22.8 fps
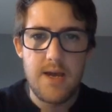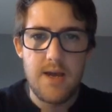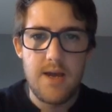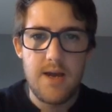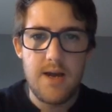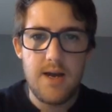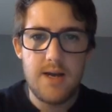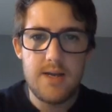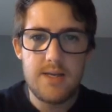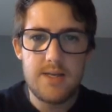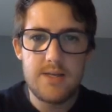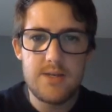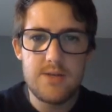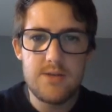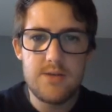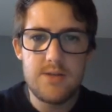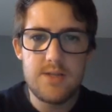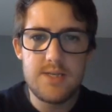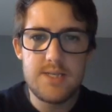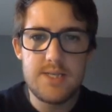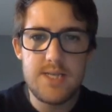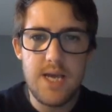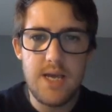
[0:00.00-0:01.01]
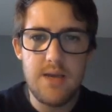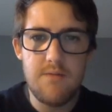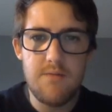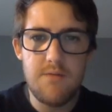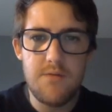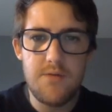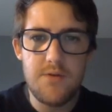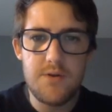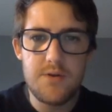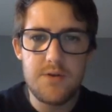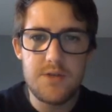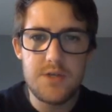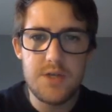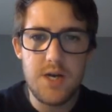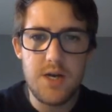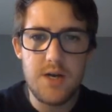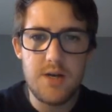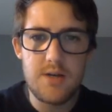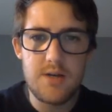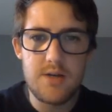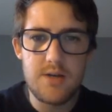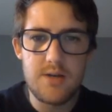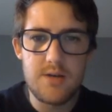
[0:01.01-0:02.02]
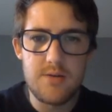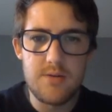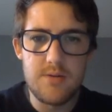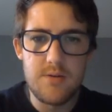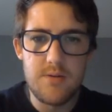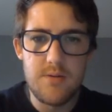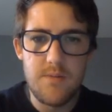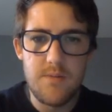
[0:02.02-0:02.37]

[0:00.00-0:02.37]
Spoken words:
I can do the same for charcoal.